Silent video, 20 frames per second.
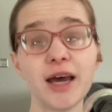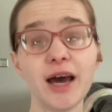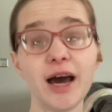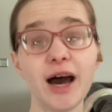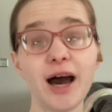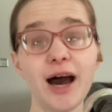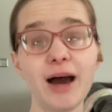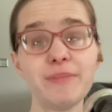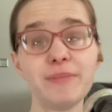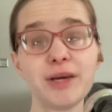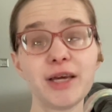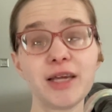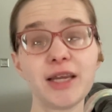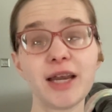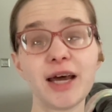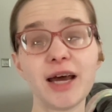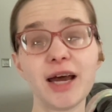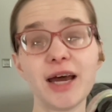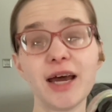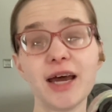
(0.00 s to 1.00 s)
I
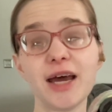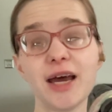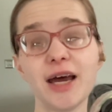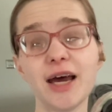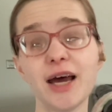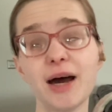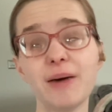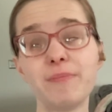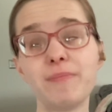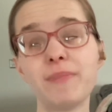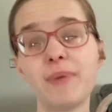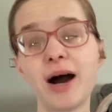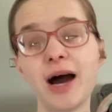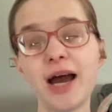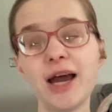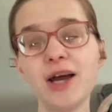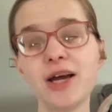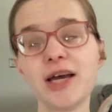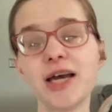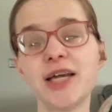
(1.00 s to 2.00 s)
mean
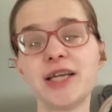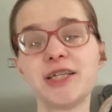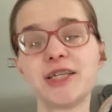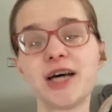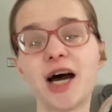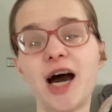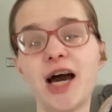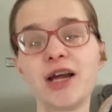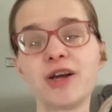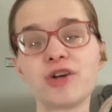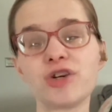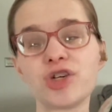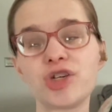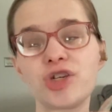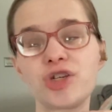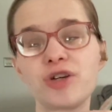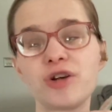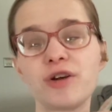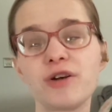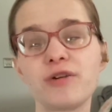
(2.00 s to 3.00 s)
my entire
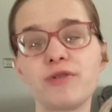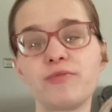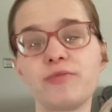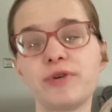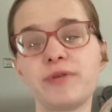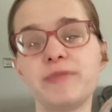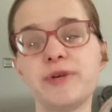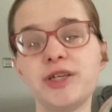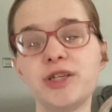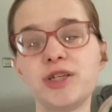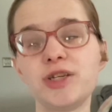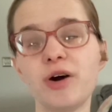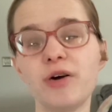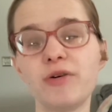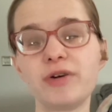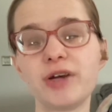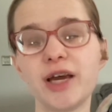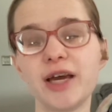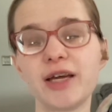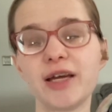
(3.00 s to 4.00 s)
shirt would be
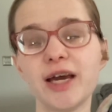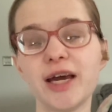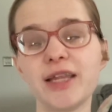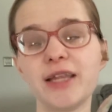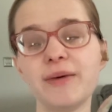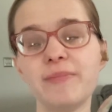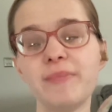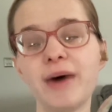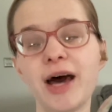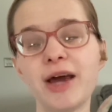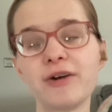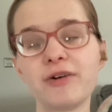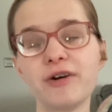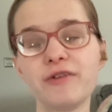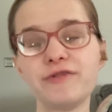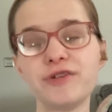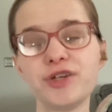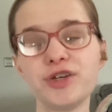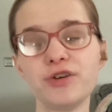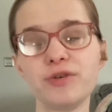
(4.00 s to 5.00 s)
soaking in the matter
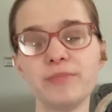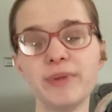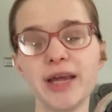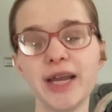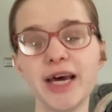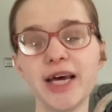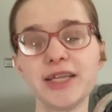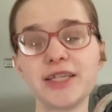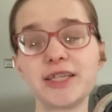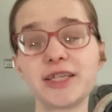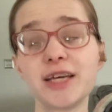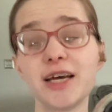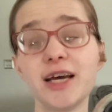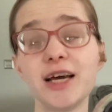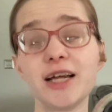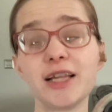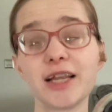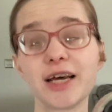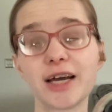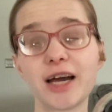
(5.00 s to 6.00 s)
of 2 minutes.
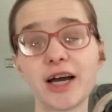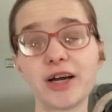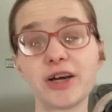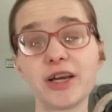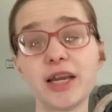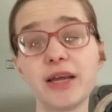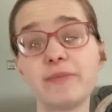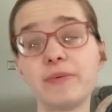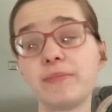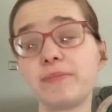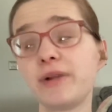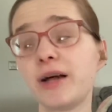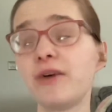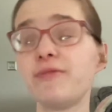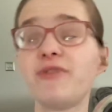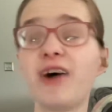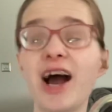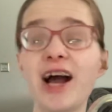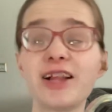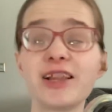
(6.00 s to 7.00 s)
Like I couldn't even play
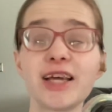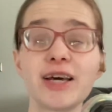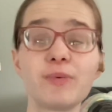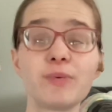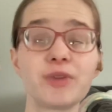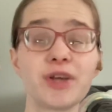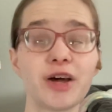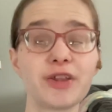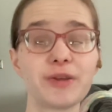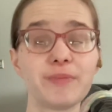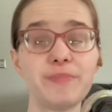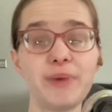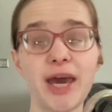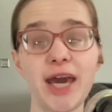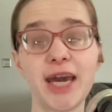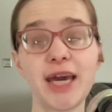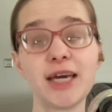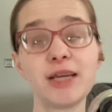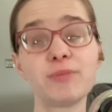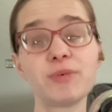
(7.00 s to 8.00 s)
violin without the
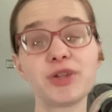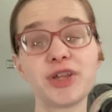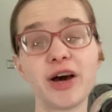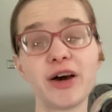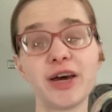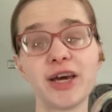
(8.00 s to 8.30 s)
pain, without